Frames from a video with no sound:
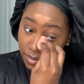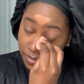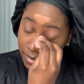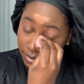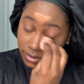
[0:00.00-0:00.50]

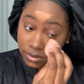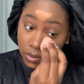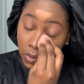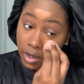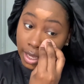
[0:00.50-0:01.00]
middle
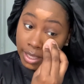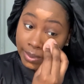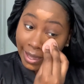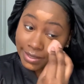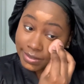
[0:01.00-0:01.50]
school, in
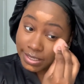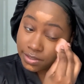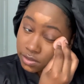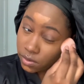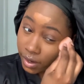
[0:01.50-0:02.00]
that
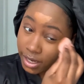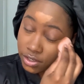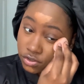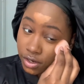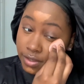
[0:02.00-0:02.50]
6th
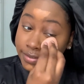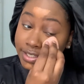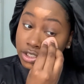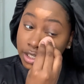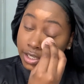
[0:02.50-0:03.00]
grade
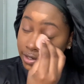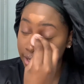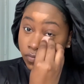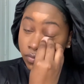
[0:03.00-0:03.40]
transition,